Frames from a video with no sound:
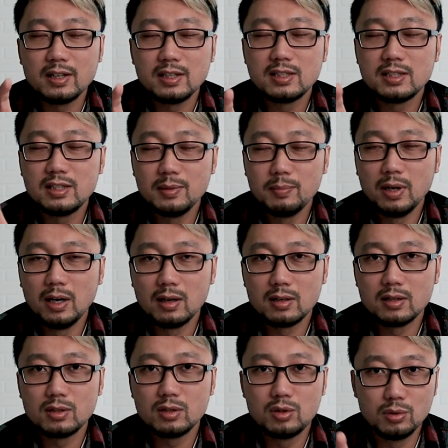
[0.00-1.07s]

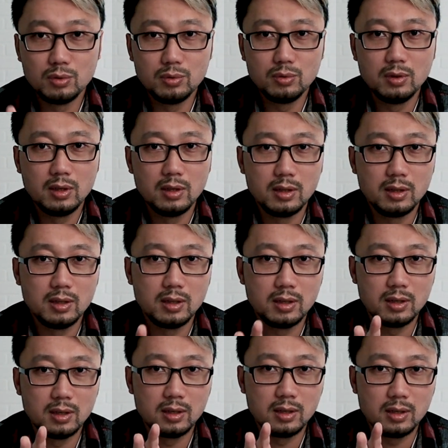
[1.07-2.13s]
similar to
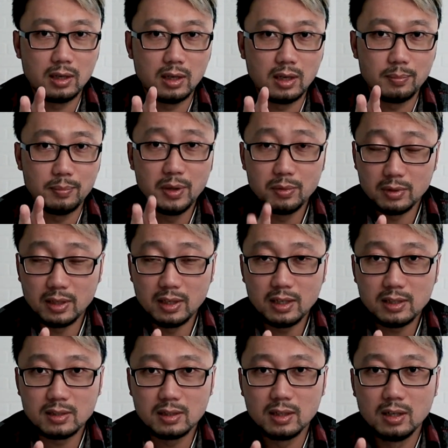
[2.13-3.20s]
the beauty
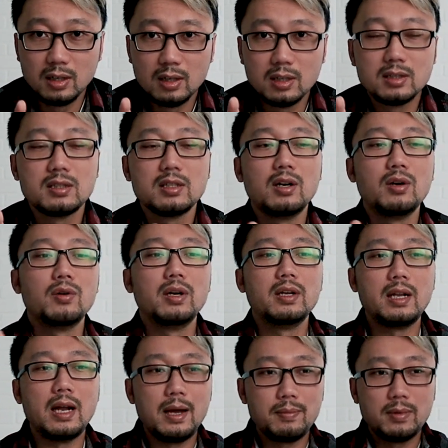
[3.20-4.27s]
dish. So
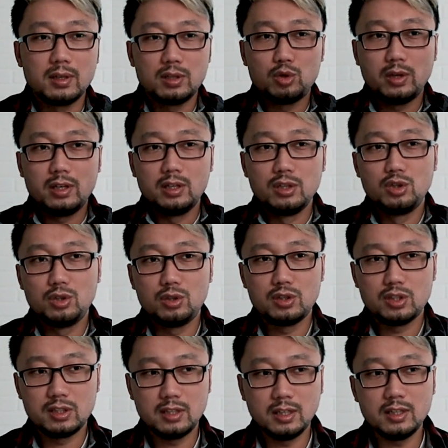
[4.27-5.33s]
it has the
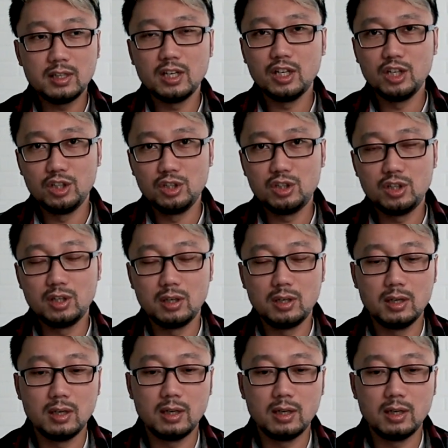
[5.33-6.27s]
26-inch